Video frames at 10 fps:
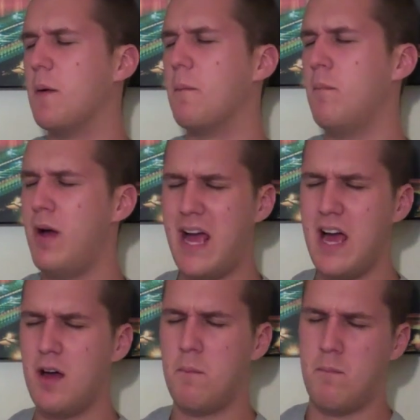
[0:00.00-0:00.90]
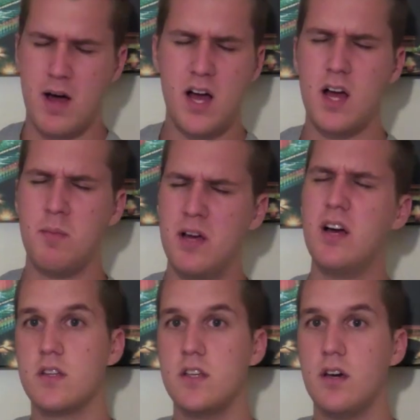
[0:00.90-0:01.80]
Mount
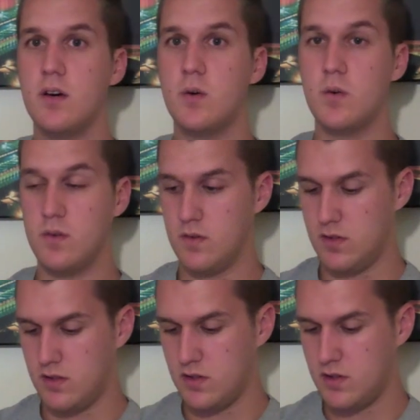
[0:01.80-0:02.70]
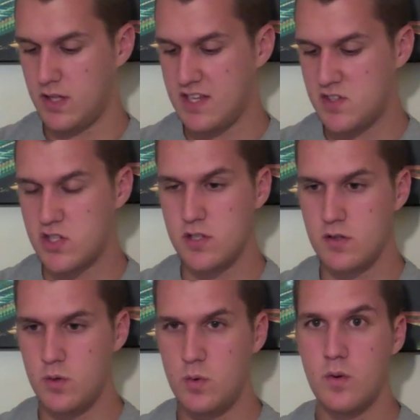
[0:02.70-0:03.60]
Mama! Yo, let's
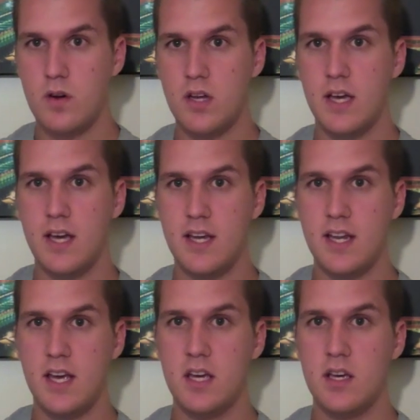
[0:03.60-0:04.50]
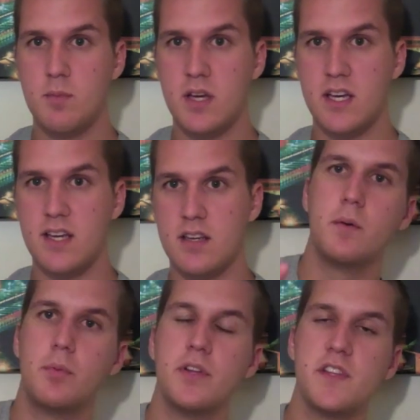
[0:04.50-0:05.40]
do an AMA.
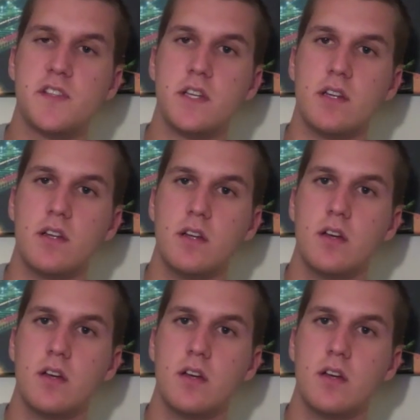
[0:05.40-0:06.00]
Put this in.